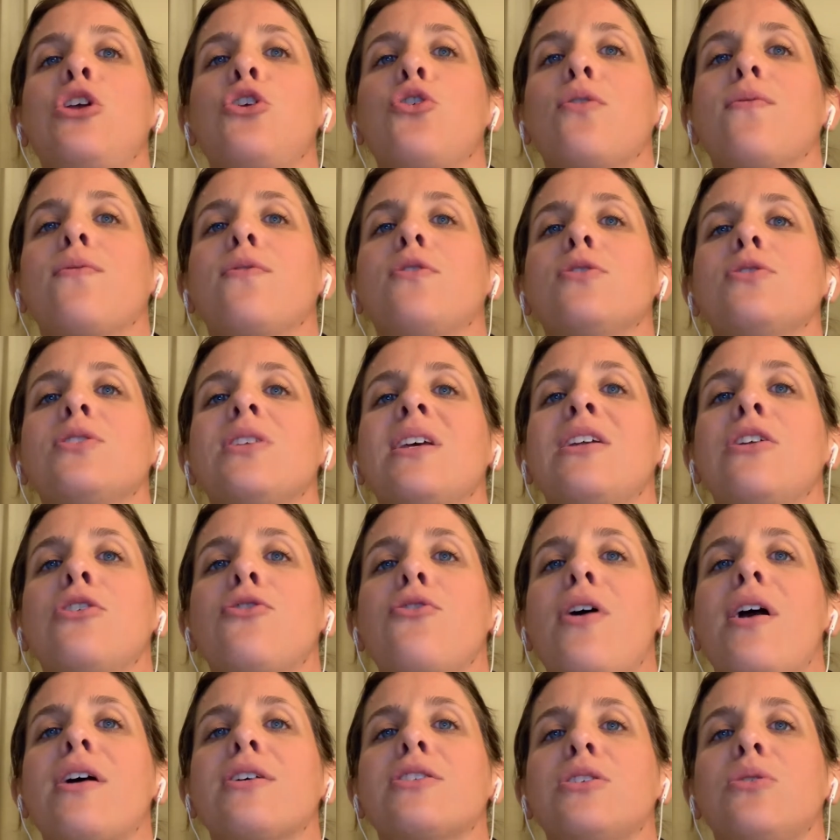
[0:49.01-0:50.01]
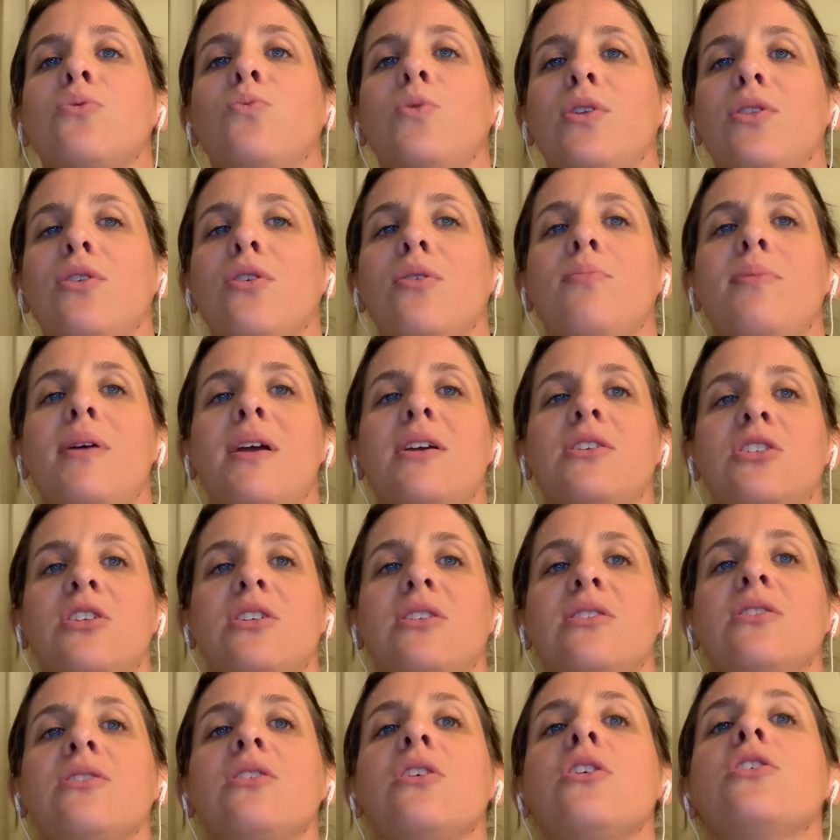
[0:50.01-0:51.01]
your first interaction with your
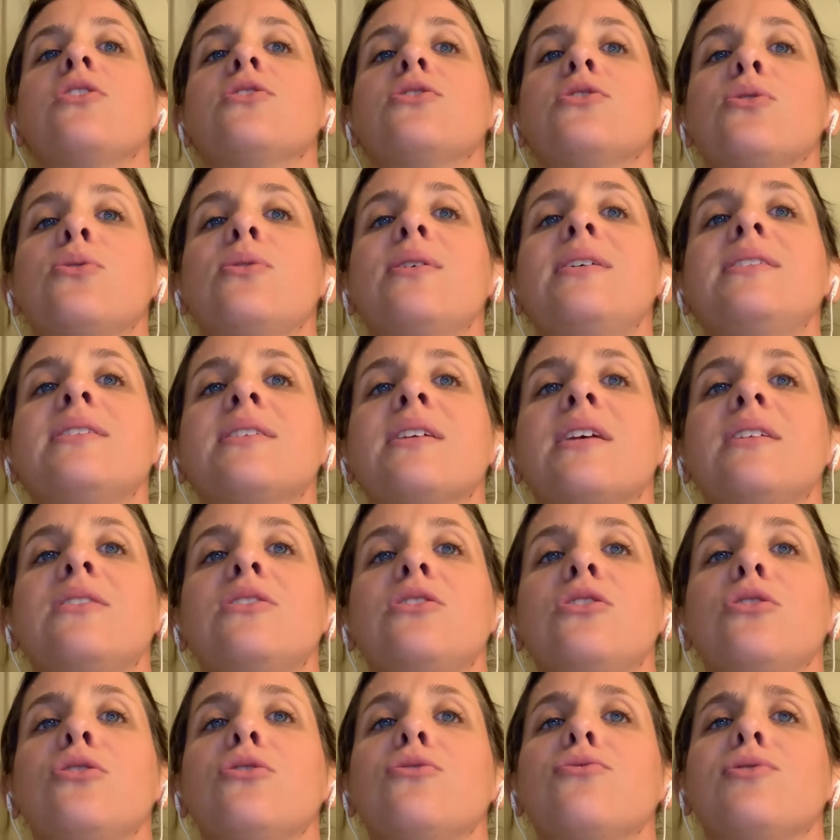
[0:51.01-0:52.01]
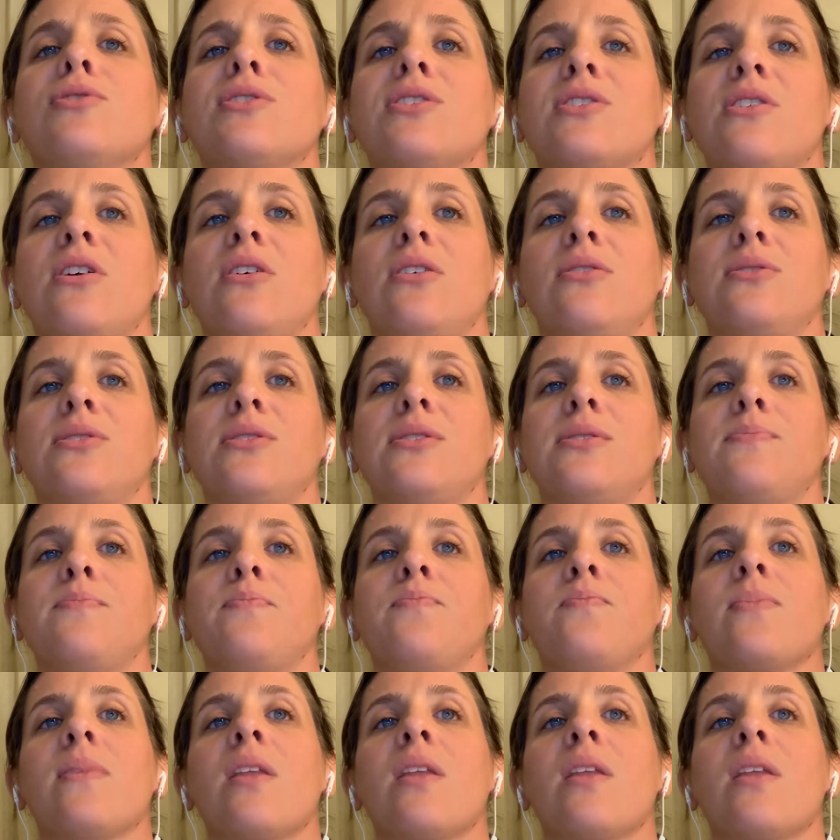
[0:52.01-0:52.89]
patient. So let's get to your results.